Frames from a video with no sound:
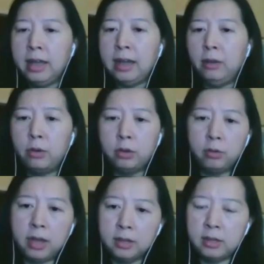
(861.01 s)
and
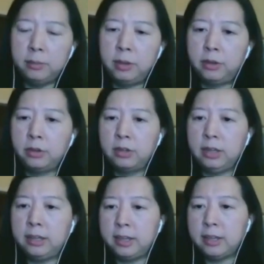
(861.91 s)
also customers'
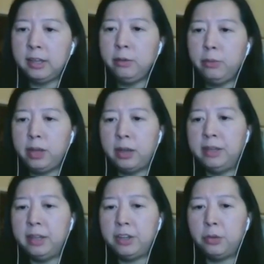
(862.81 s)
existing
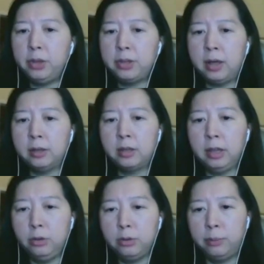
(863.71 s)
recommendation results
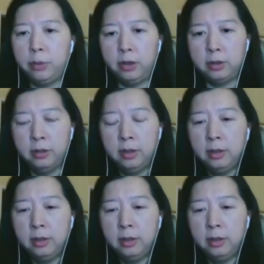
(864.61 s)
into the bot,